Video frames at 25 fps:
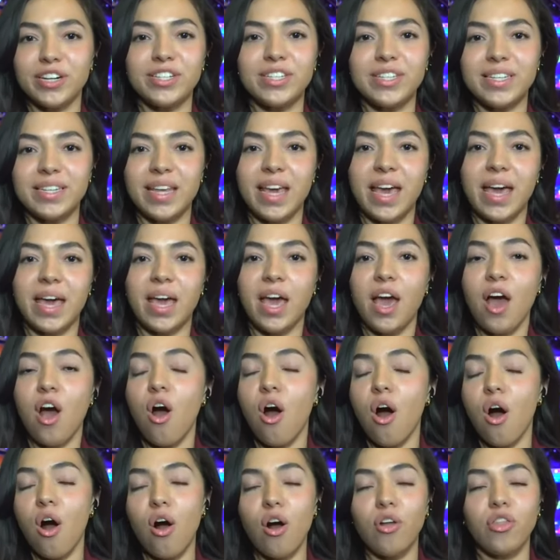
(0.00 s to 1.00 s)
here today.
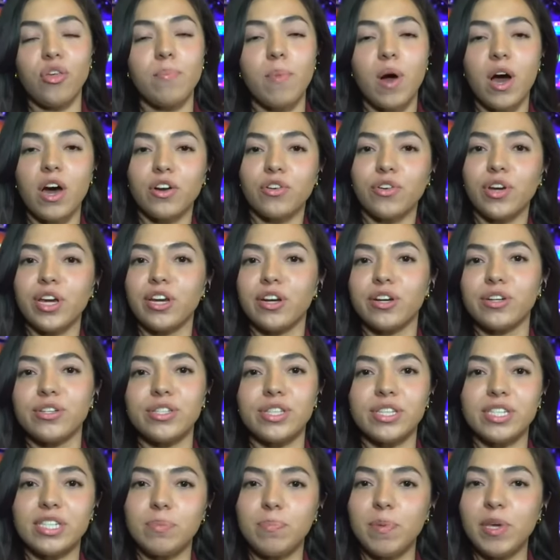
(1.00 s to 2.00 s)
All the
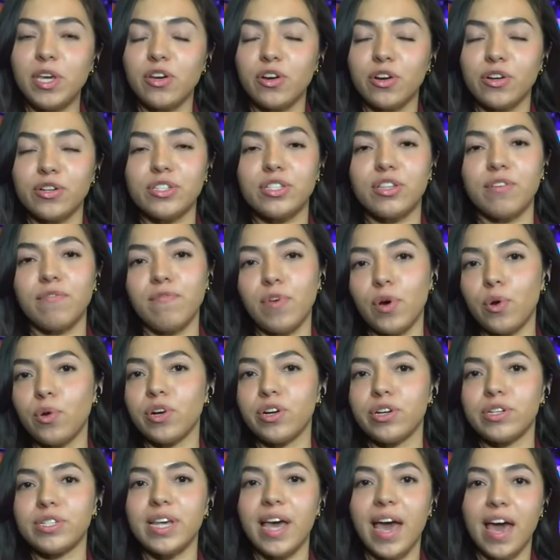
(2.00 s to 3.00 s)
moderators, the speakers, the
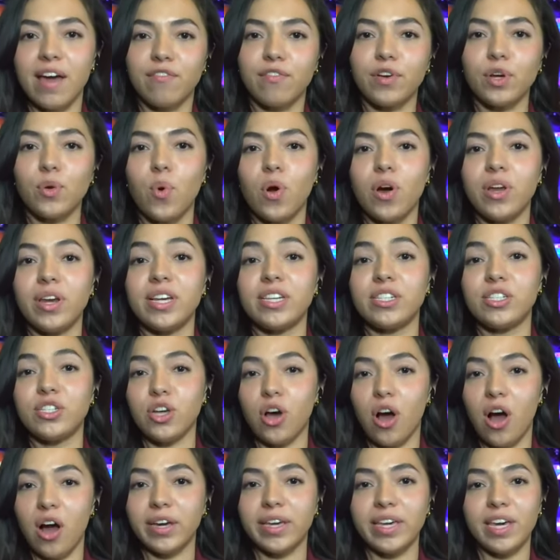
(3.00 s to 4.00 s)
voters, everyone is
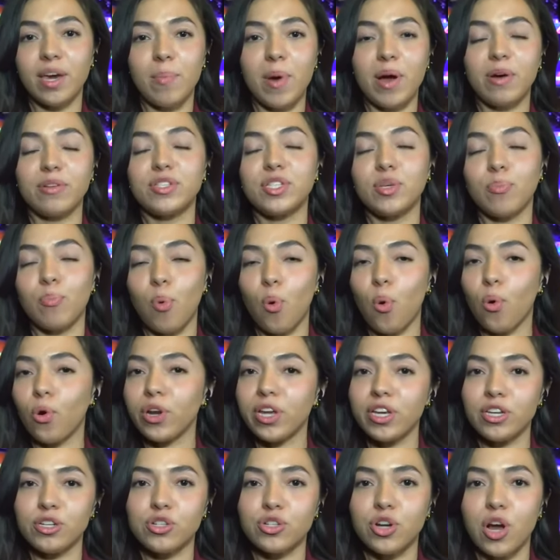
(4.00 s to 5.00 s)
talking about
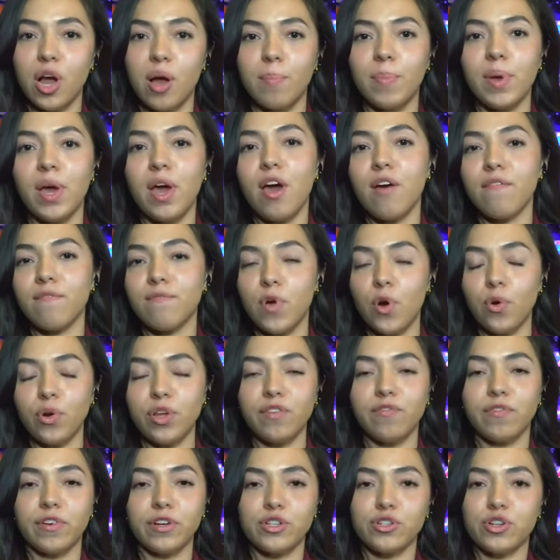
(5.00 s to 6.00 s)
supporting Trump,
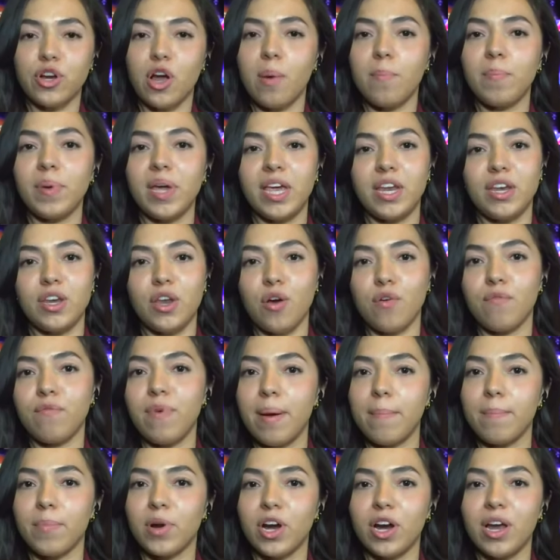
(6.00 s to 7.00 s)
voting for Trump in
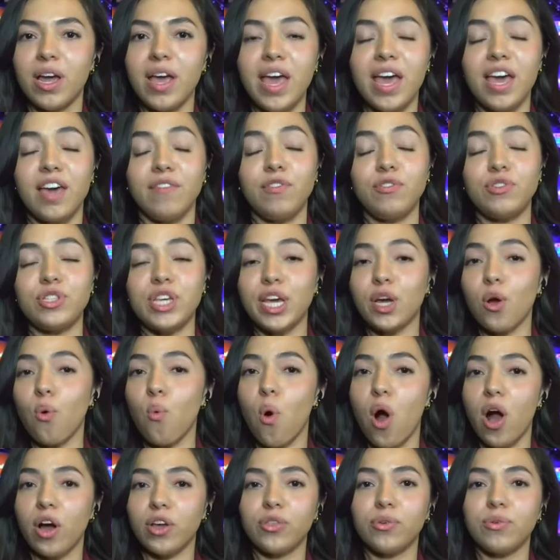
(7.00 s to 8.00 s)
November. If you take a
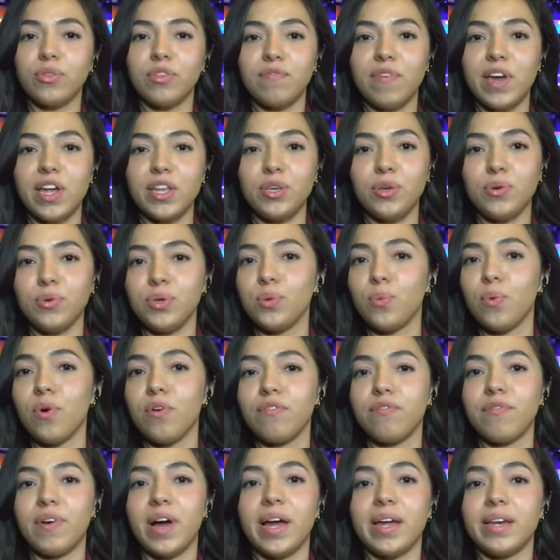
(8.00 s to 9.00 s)
walk through the venue, you
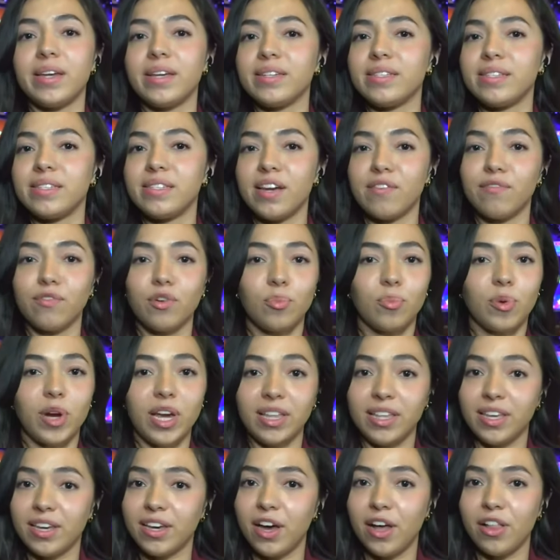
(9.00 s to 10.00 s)
will find several
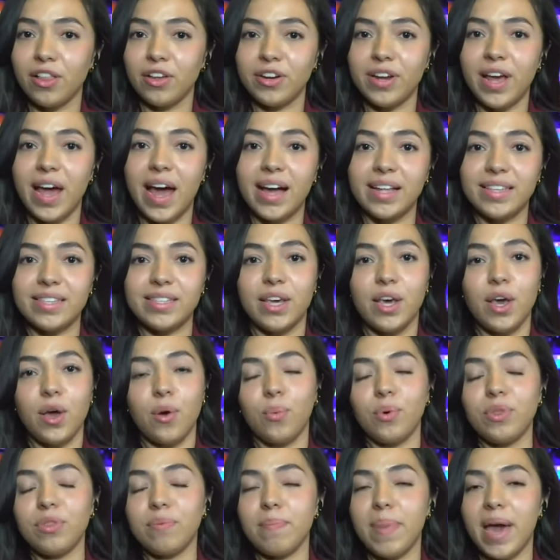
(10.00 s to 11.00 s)
brightly colored hats
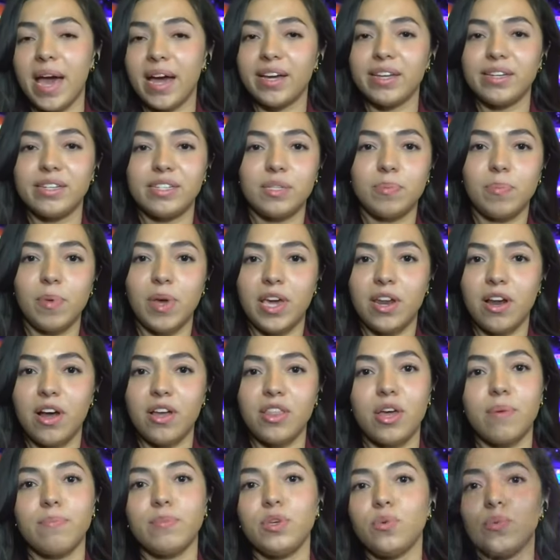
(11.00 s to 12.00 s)
with MAGA displayed
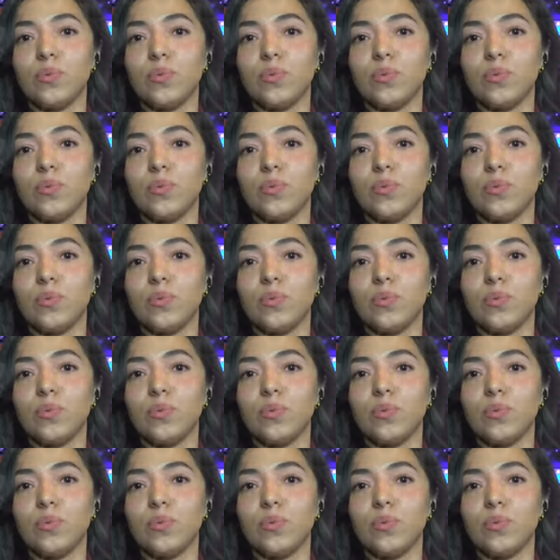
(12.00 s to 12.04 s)
on